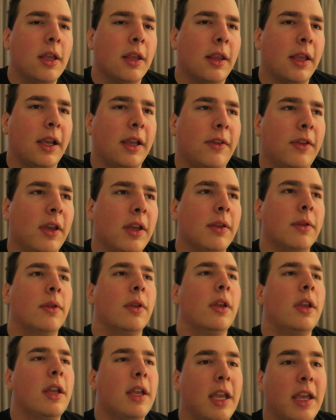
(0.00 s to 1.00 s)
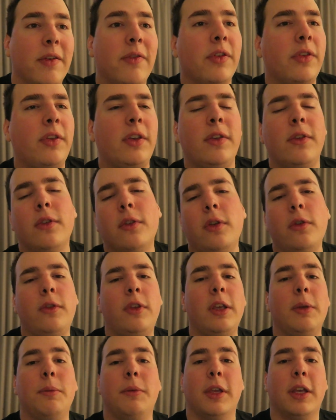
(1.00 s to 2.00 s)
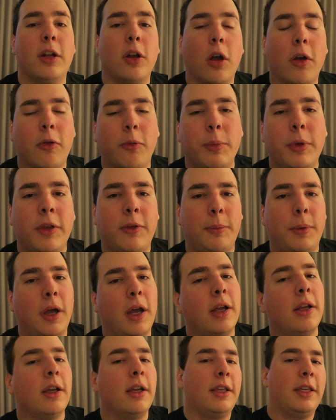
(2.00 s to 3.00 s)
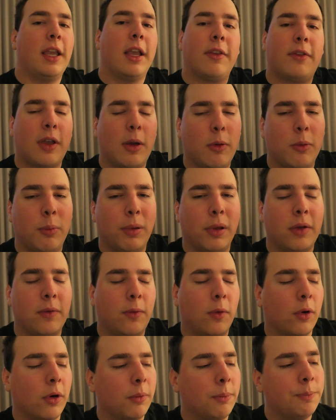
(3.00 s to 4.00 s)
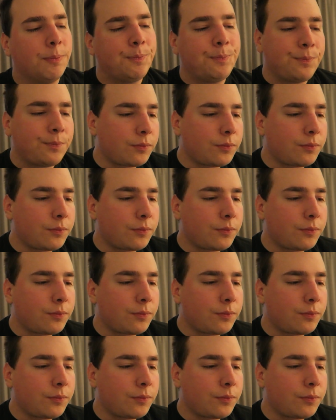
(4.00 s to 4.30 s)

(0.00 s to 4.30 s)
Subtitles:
Like I said, if a season 2 team did offer me a spot, yes, I would play for them.